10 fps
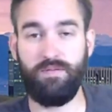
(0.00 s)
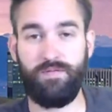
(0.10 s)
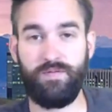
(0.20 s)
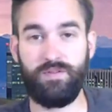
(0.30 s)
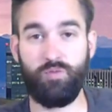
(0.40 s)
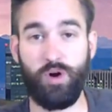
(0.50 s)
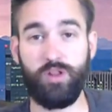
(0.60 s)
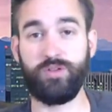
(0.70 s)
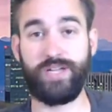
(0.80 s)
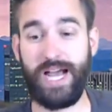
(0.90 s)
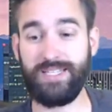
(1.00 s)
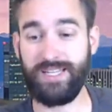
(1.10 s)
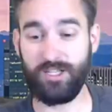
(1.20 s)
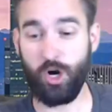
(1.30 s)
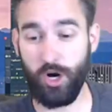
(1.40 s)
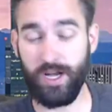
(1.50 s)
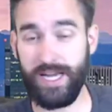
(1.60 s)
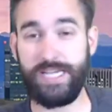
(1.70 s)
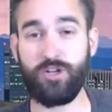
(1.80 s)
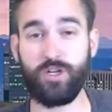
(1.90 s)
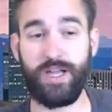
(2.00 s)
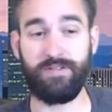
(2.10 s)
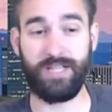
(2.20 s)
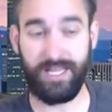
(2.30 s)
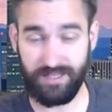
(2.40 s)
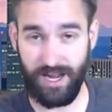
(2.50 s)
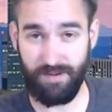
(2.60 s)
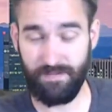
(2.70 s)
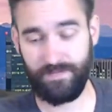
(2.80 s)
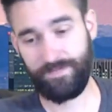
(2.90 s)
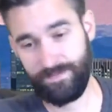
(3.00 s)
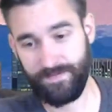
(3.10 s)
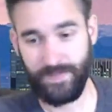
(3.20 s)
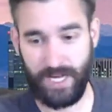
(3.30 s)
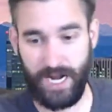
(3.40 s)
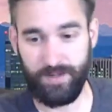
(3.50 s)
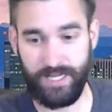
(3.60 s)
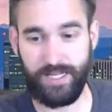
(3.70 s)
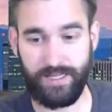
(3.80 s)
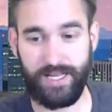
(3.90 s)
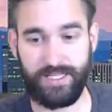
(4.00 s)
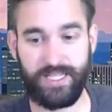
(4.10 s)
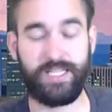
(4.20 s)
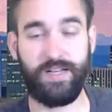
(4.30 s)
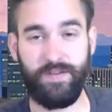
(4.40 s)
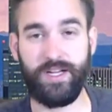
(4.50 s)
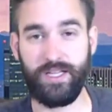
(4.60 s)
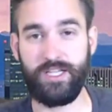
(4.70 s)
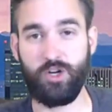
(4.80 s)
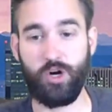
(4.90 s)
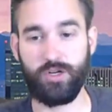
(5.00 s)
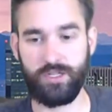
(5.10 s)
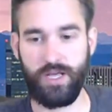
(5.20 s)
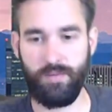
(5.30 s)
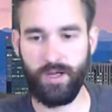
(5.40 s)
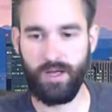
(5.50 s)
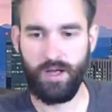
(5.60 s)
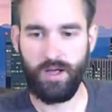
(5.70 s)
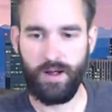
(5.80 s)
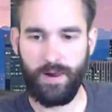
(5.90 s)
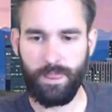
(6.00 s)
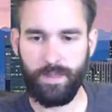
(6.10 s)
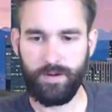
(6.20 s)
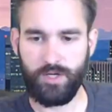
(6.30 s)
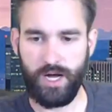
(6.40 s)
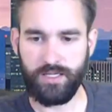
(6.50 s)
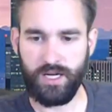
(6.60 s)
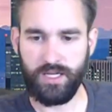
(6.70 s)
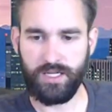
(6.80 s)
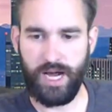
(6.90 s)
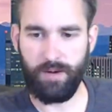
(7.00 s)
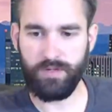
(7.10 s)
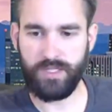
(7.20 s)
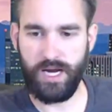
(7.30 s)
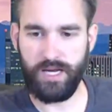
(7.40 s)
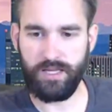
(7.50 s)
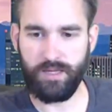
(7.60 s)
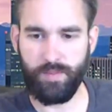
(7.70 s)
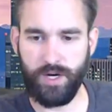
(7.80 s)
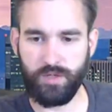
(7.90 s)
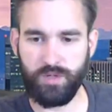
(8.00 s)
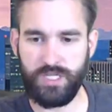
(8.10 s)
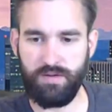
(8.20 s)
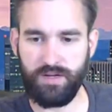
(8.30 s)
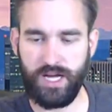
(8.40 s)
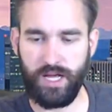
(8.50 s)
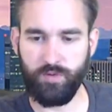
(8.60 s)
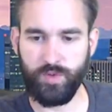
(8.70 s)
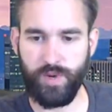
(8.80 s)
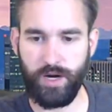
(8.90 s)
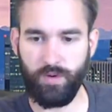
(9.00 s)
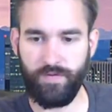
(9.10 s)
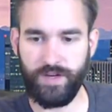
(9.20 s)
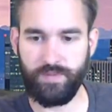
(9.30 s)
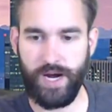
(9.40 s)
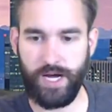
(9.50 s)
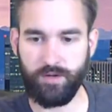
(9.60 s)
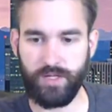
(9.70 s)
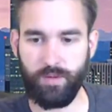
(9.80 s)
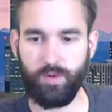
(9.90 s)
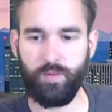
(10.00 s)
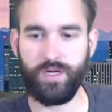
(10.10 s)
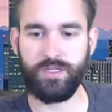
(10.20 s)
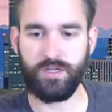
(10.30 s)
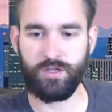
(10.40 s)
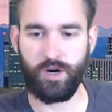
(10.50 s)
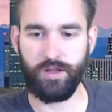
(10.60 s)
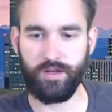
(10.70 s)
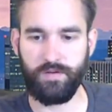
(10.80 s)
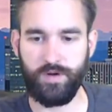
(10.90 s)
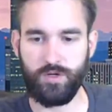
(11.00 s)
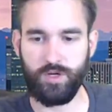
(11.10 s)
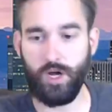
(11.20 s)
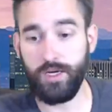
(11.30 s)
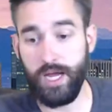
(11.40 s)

If one of those guys gets hurt and he starts having less time, I would say that significantly hurts them. John says, I was saying that the Bucs receiving talent was better with Fitzpatrick than with Winston. Sorry on the confusion.